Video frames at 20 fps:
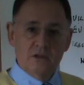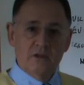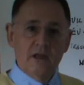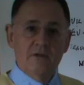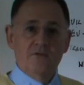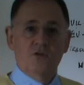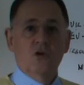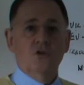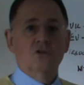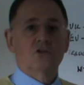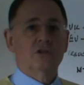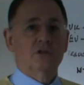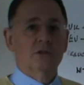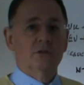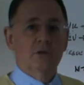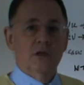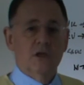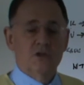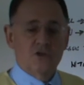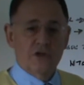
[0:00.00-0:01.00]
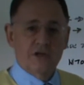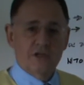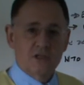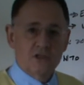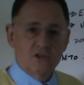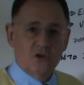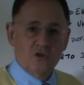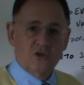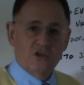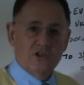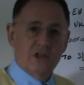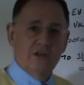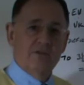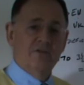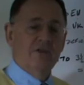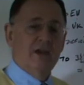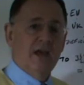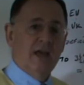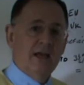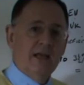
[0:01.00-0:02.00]
they've got to treat us honestly and
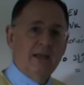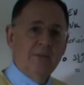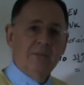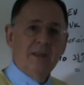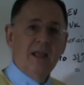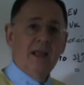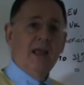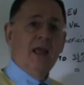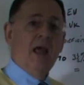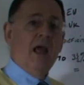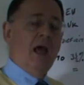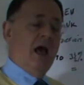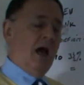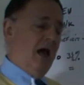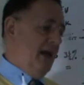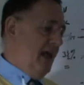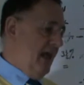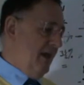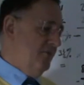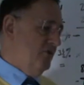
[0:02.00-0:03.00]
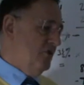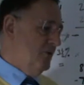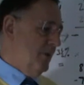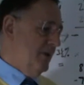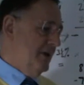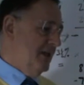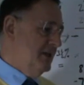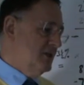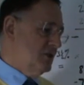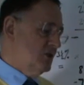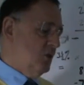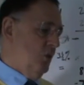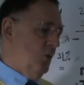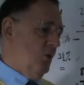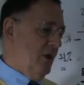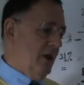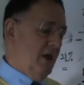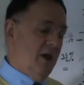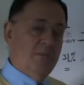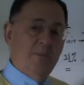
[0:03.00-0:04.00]
fairly. And everybody is
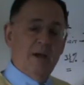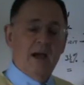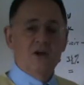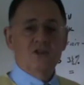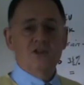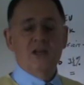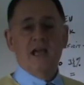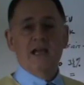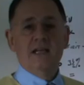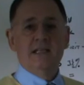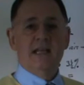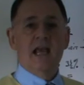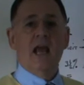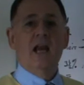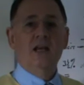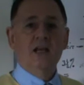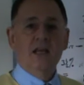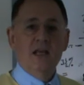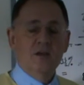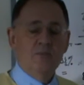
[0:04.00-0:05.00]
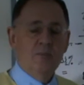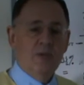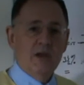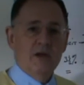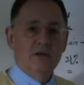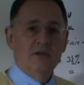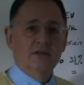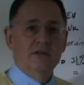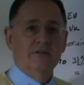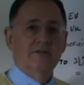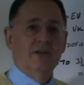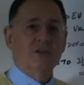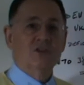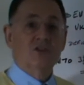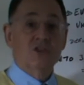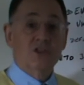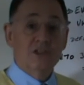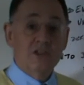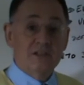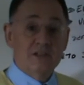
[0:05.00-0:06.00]
talking about a 10-year period of
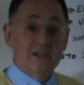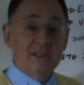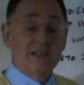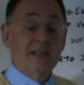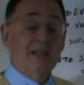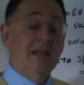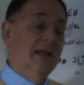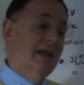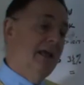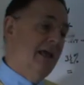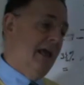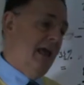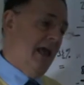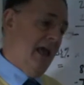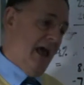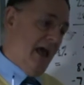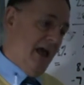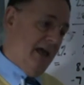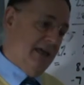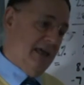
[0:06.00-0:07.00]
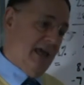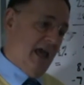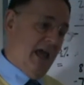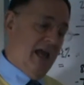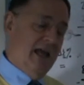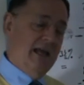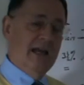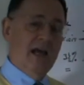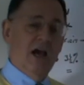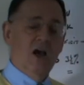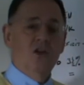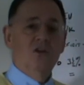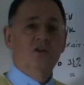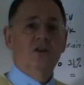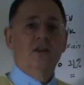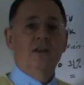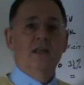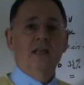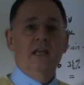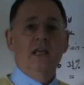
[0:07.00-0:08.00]
uncertainty. Again, under
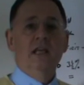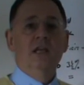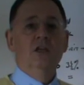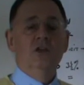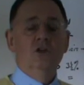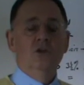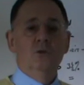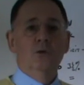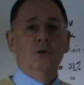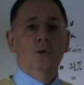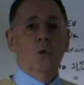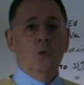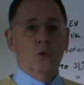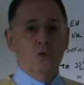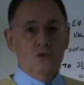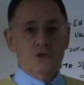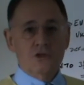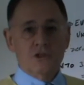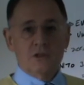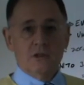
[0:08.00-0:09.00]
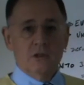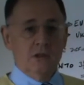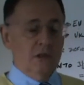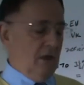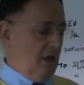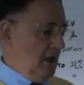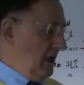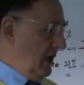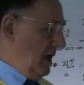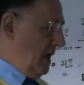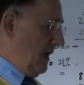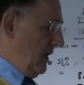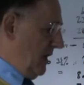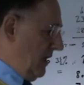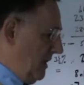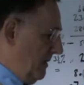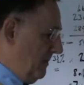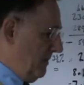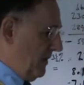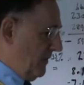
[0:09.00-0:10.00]
the EU laws,
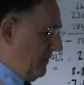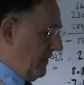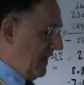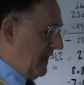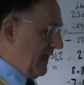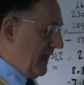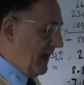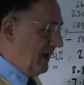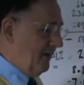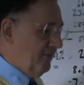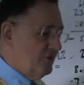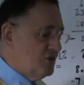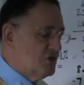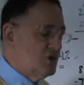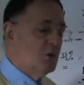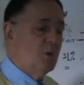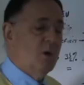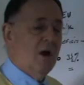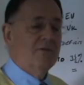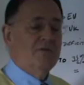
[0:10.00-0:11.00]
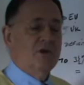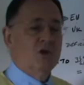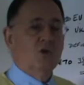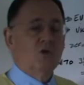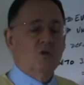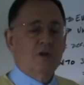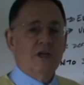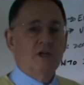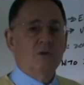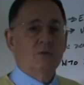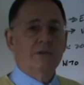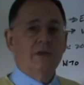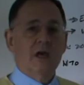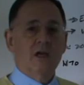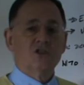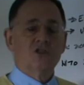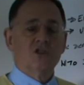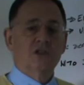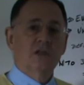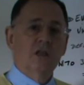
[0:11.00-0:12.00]
they have to have agreed with
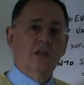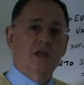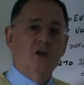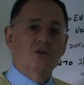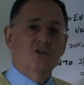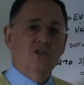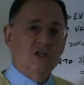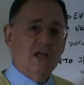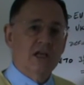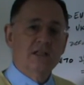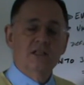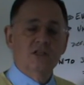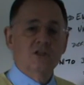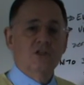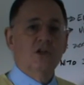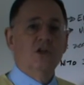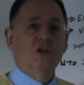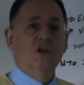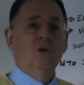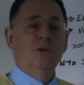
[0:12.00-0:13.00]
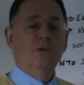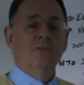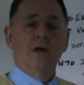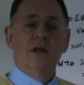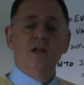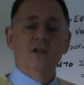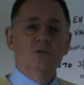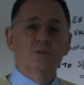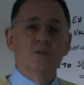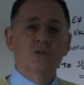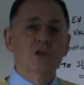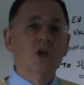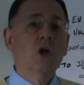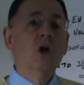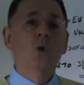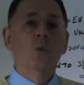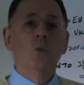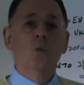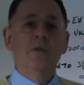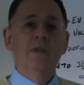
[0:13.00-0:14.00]
us and negotiated the new arrangements
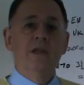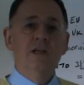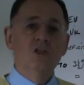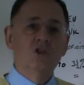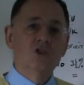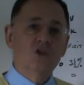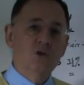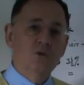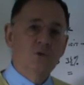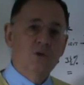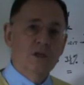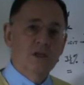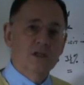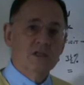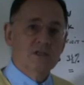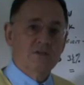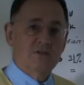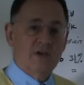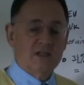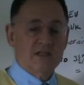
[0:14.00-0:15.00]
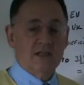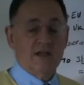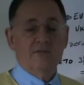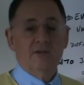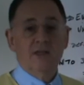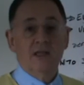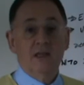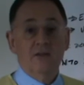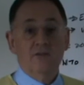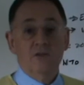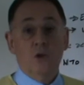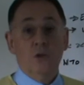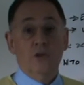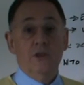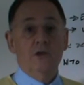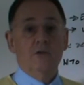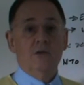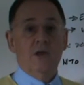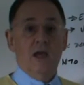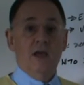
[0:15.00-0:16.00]
within 2 years of us having given, or
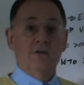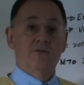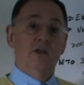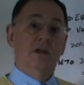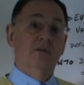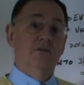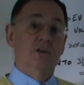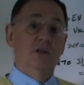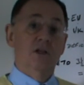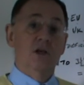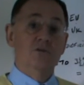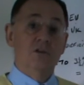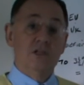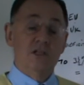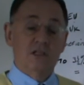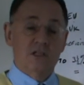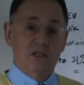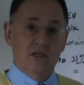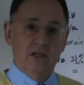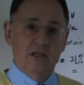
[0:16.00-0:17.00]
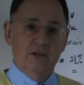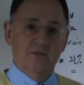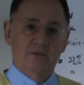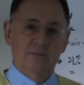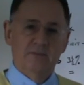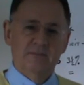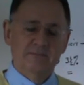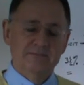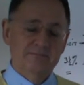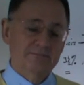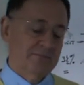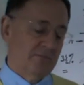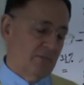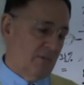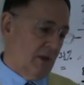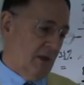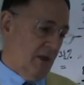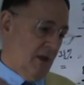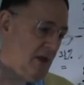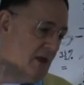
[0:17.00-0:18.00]
the UK having given notice to leave.
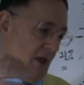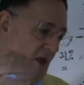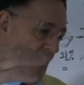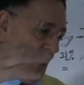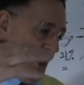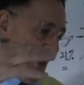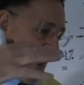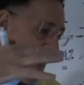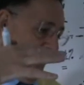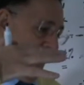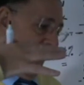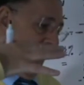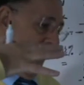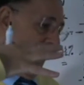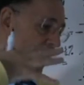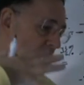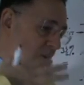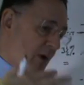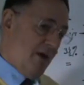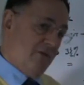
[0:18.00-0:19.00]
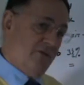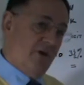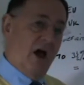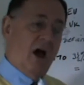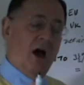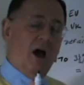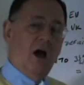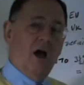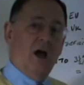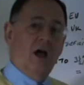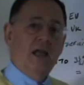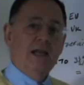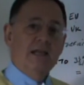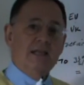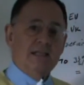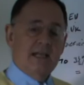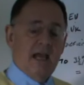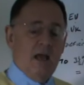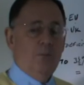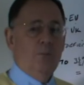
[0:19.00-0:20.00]
However, I
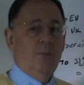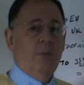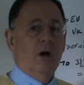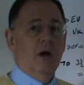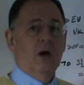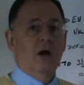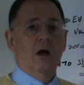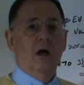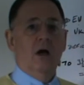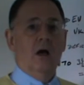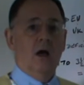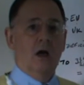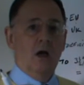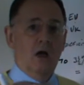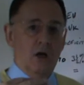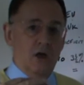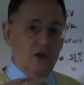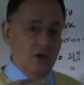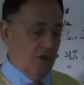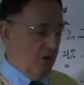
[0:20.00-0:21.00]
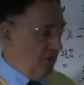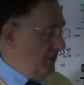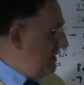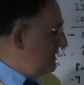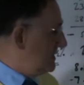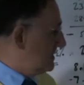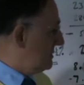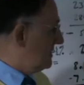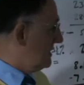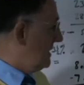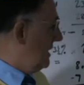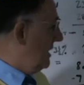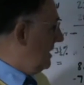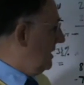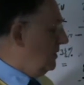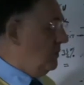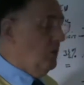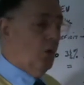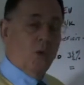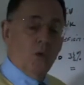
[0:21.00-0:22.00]
temper this
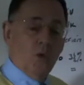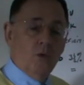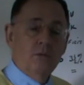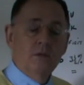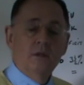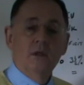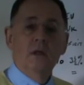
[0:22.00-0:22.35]
law